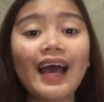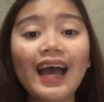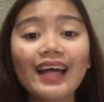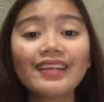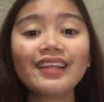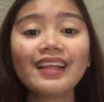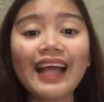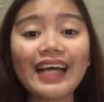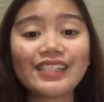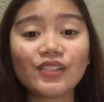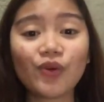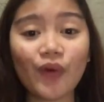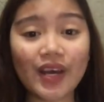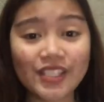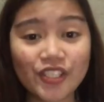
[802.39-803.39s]
And the last
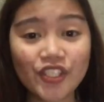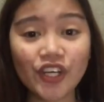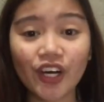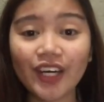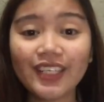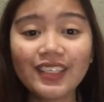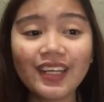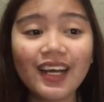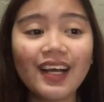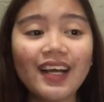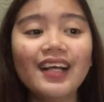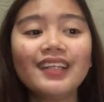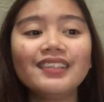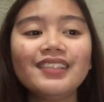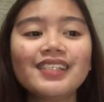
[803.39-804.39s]
question,
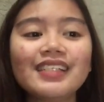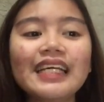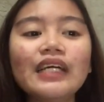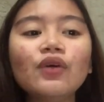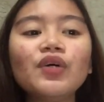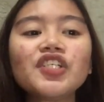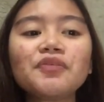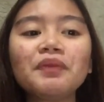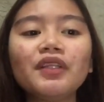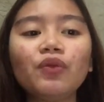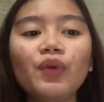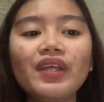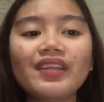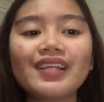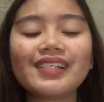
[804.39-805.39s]
distinguish
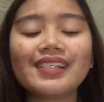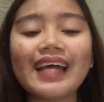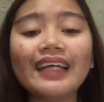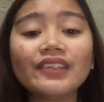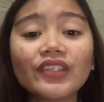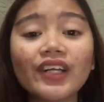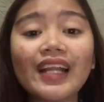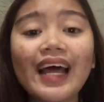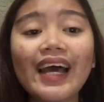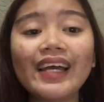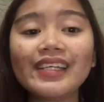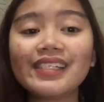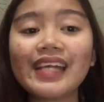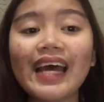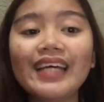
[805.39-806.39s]
between the centralized